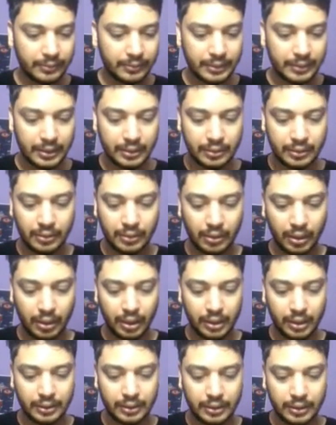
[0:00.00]
will
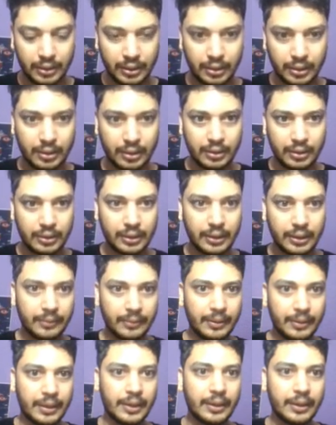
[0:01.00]
call the
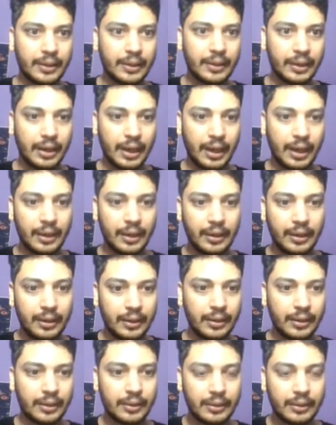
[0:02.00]
event
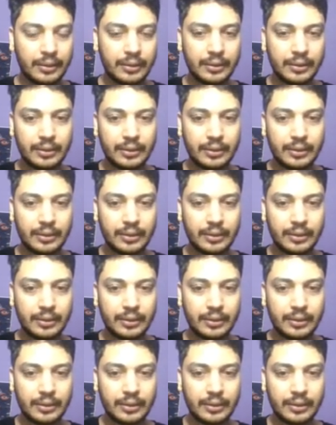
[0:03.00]
handler